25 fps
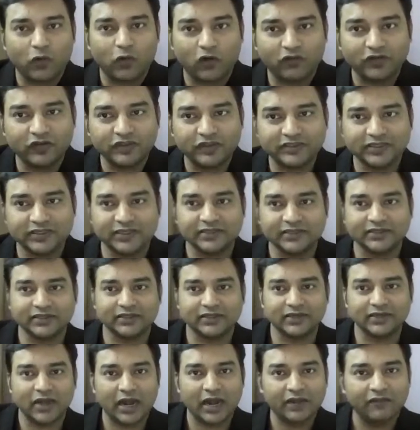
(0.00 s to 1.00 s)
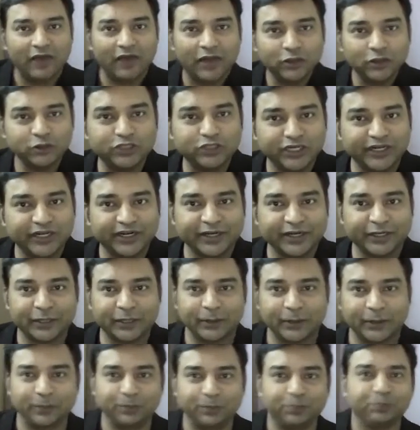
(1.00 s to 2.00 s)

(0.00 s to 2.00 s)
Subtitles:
profit center and value generator.